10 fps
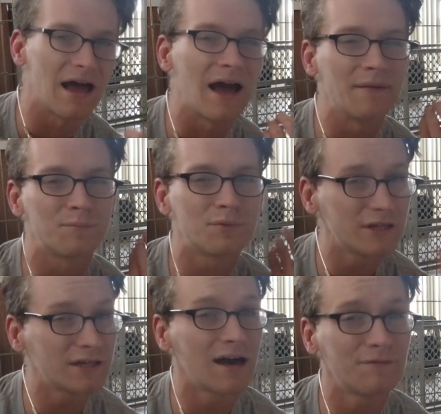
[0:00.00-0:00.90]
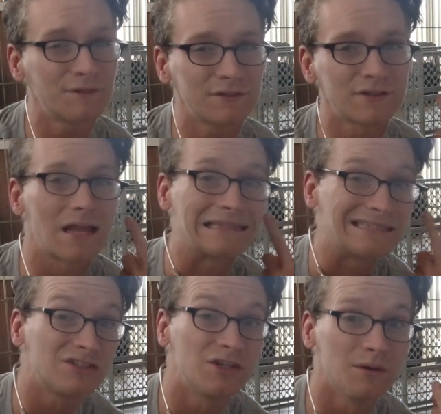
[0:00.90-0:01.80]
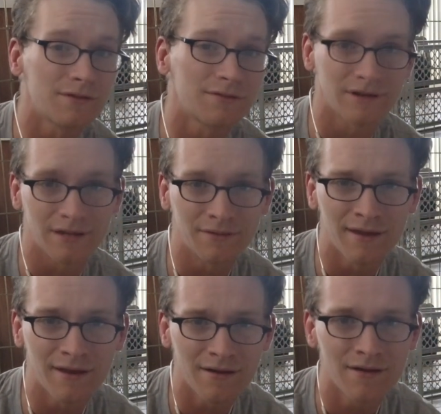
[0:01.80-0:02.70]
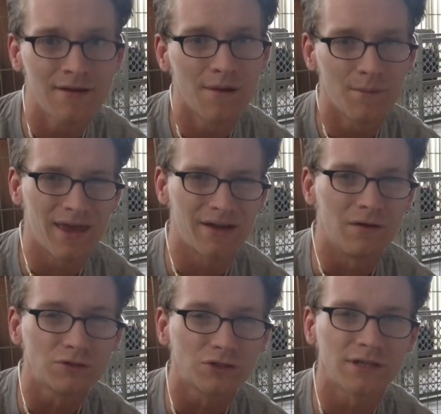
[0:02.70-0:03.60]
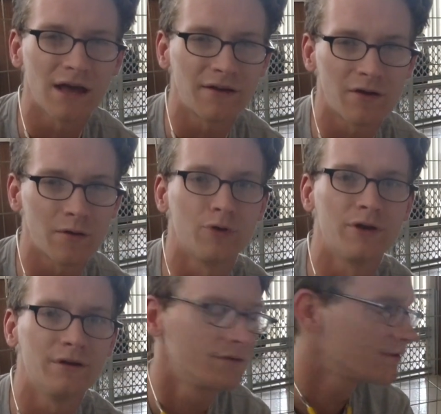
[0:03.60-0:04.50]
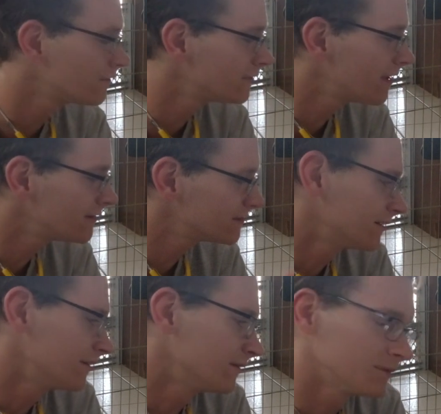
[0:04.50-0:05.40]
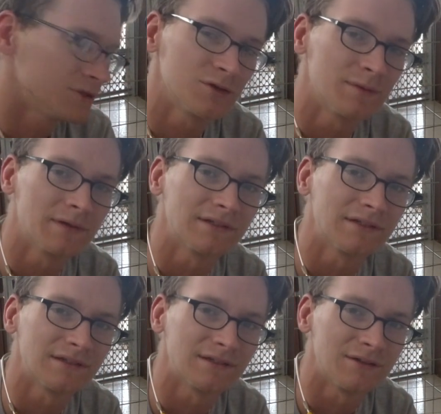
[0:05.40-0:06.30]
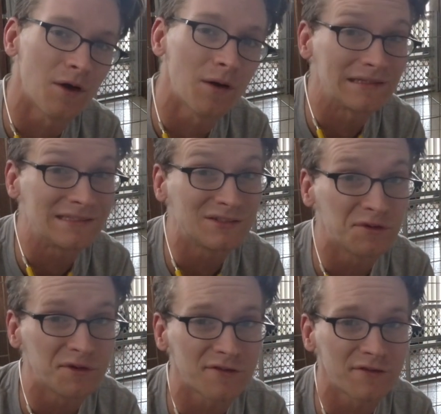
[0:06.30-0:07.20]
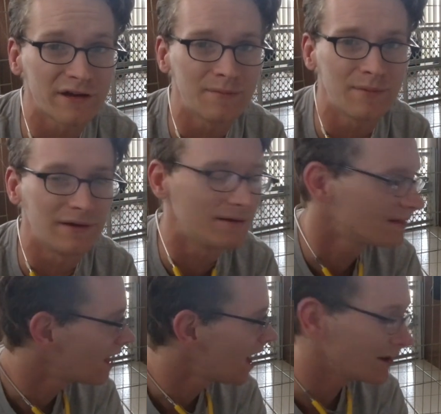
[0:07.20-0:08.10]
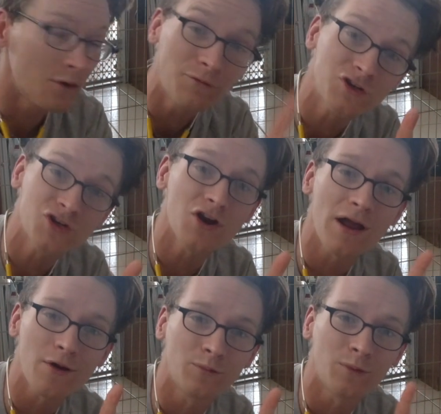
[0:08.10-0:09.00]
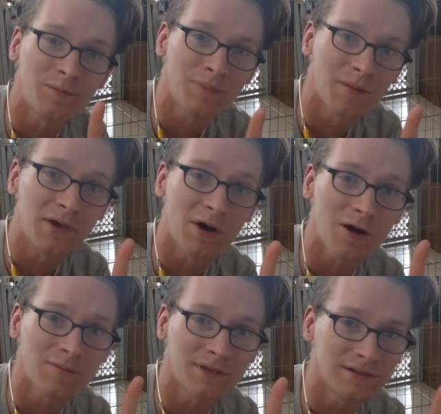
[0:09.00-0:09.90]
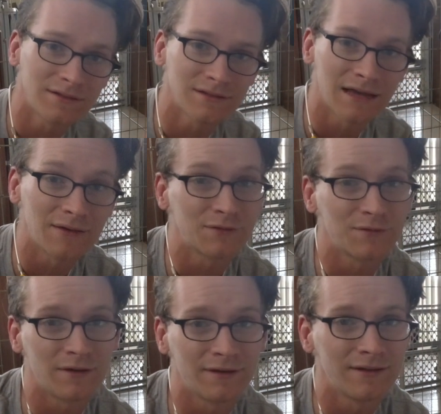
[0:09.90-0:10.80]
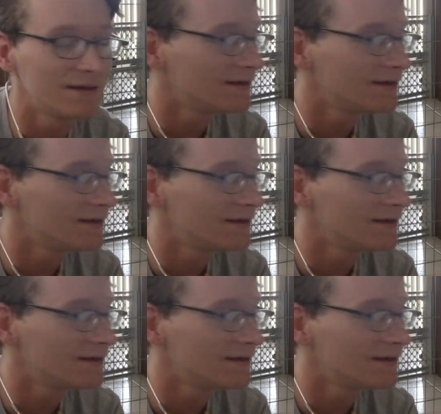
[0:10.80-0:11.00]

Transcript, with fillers: I'm pretty confident there's at least two or three in there. We had an ultrasound at our breeder the other day, so we should be able to know at least two or three, but I know for sure I heard one puppy heartbeat, so that was fun.